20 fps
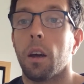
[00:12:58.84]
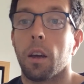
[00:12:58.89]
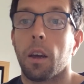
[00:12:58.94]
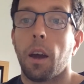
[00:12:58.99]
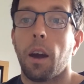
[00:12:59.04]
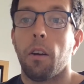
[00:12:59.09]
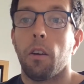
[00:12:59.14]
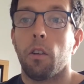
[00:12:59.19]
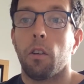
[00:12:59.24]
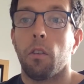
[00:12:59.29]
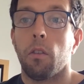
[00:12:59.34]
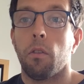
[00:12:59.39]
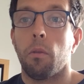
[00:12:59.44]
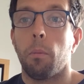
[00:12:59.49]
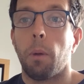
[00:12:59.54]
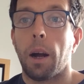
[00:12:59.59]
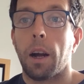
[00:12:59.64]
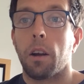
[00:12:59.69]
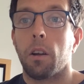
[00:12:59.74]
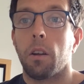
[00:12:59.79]
character
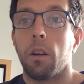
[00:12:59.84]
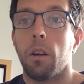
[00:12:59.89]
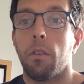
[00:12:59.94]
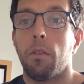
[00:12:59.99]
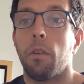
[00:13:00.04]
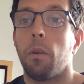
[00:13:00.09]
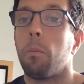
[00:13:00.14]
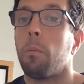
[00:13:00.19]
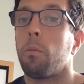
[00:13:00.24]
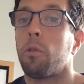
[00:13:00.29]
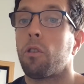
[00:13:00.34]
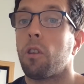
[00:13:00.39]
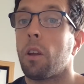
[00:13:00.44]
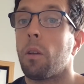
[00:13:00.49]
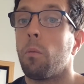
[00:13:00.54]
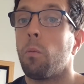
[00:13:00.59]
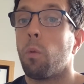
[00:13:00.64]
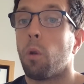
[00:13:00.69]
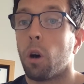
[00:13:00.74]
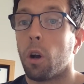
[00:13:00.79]
from
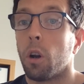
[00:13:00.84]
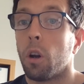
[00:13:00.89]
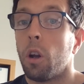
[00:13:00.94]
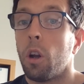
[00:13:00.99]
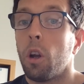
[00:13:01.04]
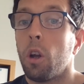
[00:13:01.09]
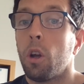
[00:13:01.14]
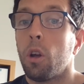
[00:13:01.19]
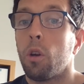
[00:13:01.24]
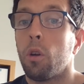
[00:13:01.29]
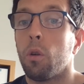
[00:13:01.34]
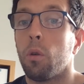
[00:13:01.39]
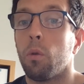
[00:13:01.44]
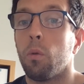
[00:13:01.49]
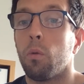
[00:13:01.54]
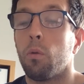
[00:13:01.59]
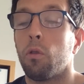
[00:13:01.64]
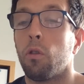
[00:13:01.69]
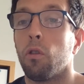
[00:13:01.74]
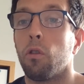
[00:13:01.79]
scene 1,
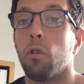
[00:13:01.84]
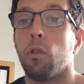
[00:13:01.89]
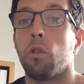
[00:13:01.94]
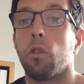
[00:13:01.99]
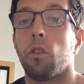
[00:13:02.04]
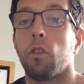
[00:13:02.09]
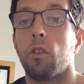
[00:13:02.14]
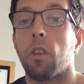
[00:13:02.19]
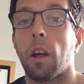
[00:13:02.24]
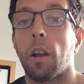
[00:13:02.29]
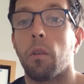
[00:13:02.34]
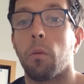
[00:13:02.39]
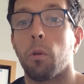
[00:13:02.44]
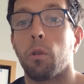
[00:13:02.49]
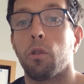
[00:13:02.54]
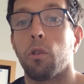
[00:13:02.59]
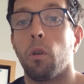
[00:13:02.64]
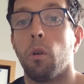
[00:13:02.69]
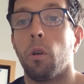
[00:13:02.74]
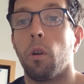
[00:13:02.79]
who doesn't understand
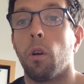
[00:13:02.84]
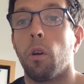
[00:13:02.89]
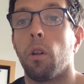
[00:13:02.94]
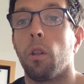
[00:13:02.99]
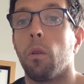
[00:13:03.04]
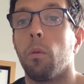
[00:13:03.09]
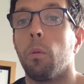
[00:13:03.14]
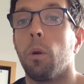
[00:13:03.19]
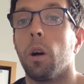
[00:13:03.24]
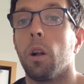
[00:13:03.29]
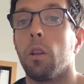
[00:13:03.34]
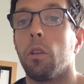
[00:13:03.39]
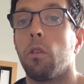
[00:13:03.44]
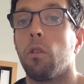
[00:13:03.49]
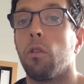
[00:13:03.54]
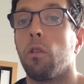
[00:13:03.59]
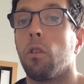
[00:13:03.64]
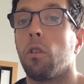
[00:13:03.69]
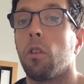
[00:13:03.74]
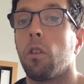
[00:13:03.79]
what's going on in the world,
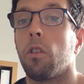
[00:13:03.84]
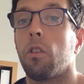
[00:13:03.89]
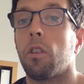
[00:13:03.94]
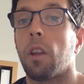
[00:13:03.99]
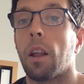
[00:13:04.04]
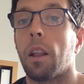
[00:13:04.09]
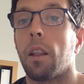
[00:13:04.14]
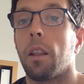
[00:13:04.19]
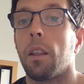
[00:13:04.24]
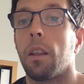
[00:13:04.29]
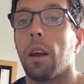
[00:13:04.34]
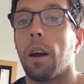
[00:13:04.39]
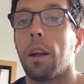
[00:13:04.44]
doesn't understand the